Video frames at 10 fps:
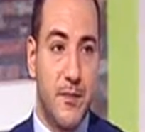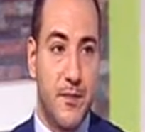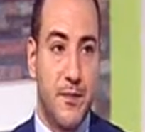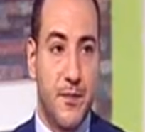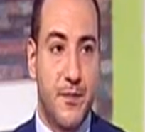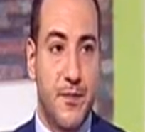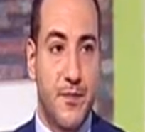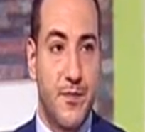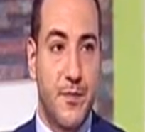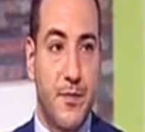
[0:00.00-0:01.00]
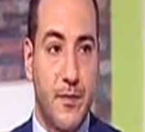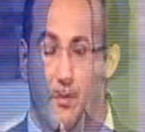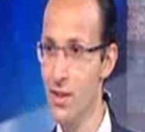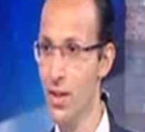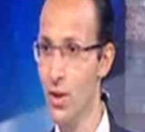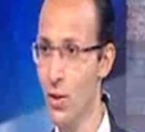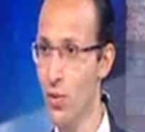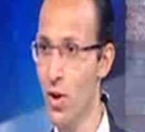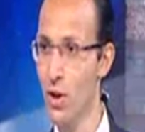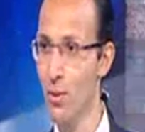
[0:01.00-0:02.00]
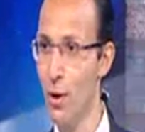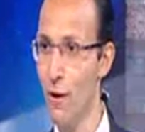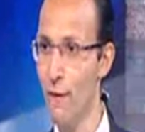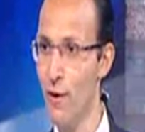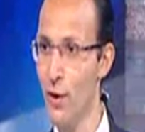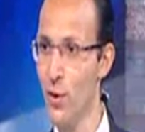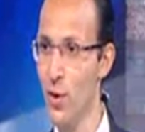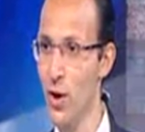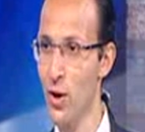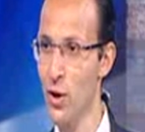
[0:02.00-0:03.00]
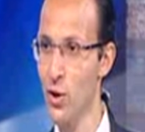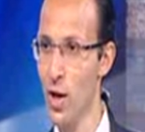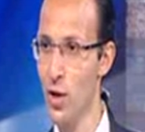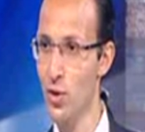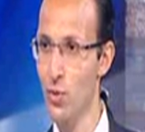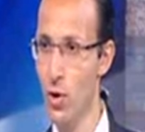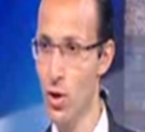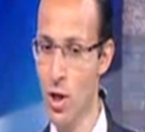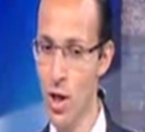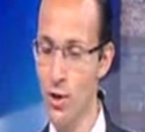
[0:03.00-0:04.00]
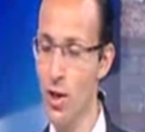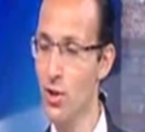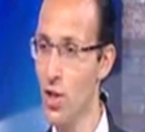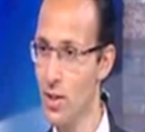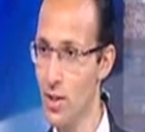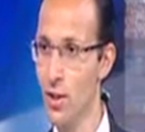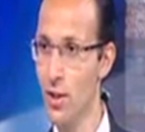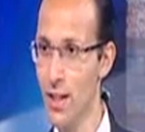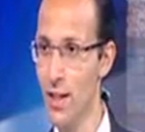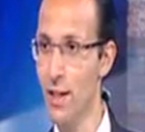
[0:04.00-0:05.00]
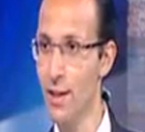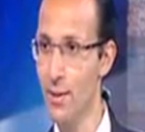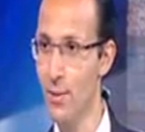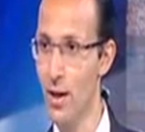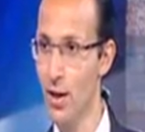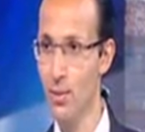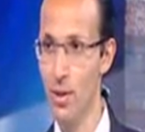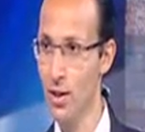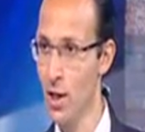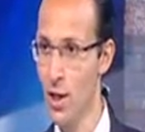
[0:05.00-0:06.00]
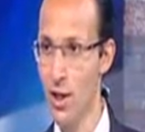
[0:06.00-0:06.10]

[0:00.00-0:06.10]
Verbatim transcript: Yes, how can we be increasing the volume of uh, trade exchange for not just the Indian market, but